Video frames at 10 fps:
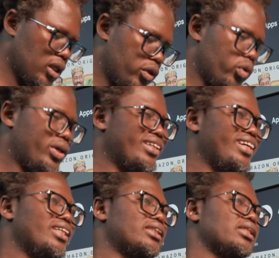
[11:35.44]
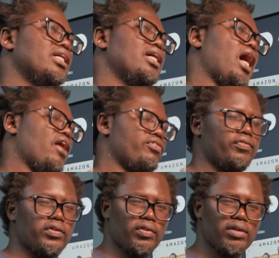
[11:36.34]
You can get a
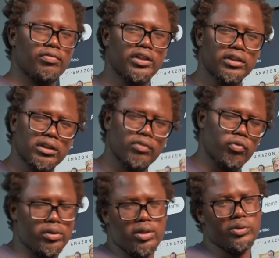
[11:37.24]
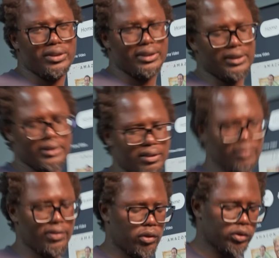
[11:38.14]
55-inch for around
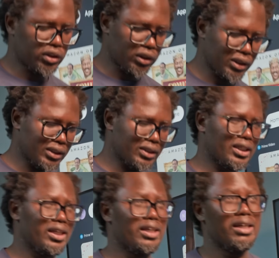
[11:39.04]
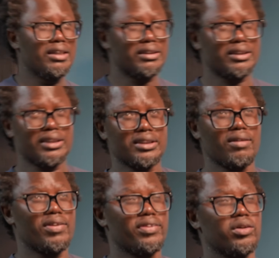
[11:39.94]
67,000 shillings.
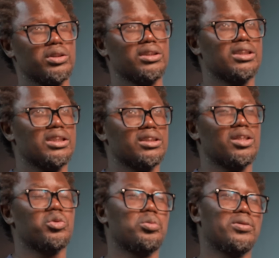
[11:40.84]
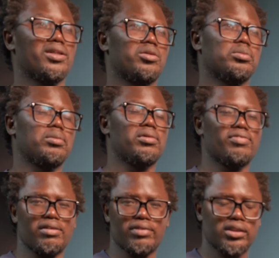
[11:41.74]
67,000 shillings, that would be around maybe
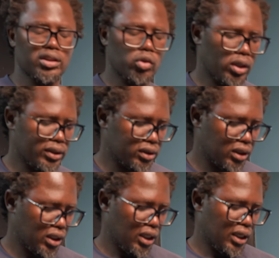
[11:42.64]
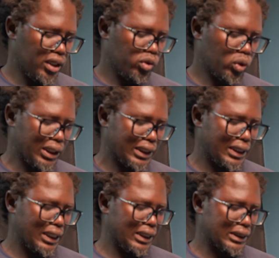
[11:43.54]
$500. And you can
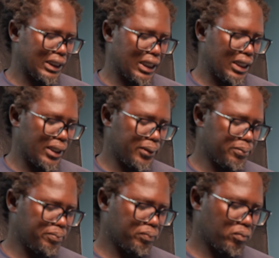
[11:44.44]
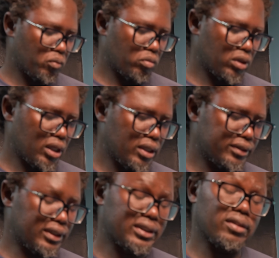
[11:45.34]
get
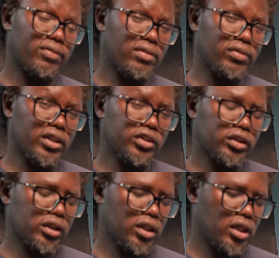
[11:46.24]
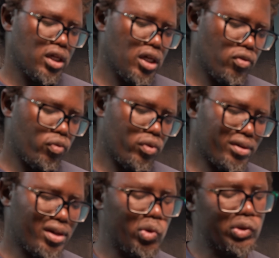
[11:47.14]
65-inch for
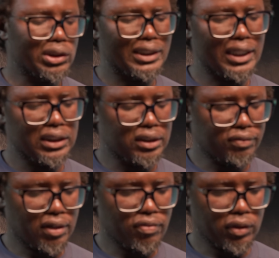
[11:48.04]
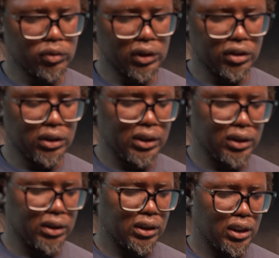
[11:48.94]
around 95,000
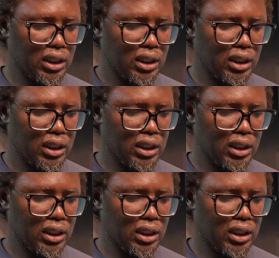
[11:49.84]
shillings.